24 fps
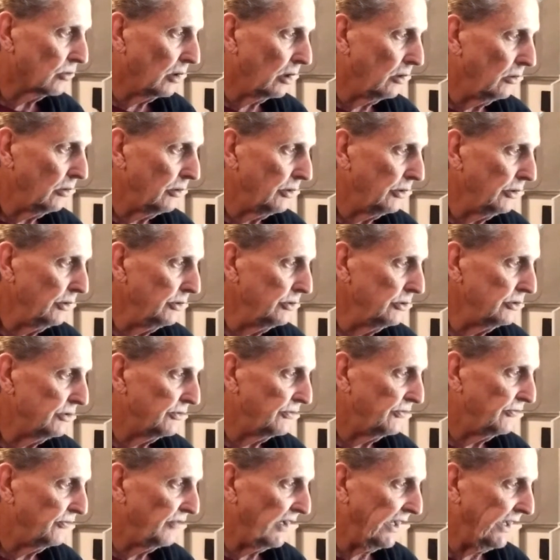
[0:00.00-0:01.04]

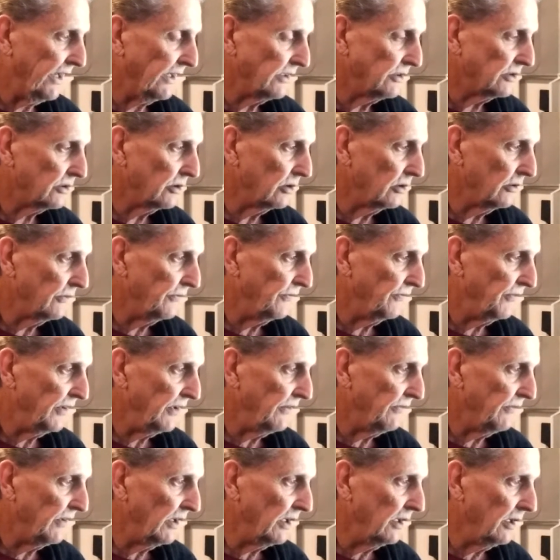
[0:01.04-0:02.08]
Roku's faster
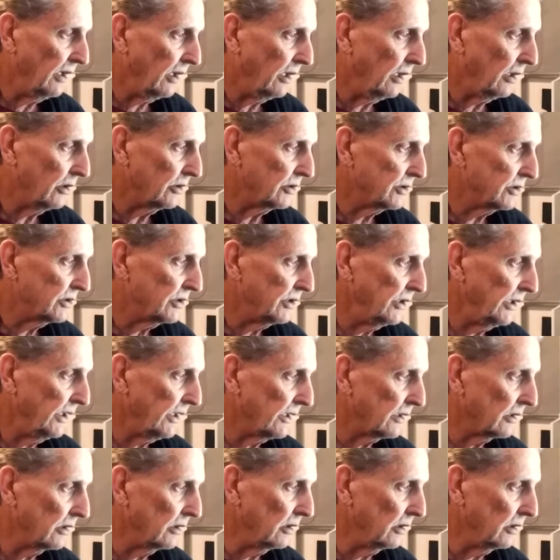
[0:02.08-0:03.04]
$50 stick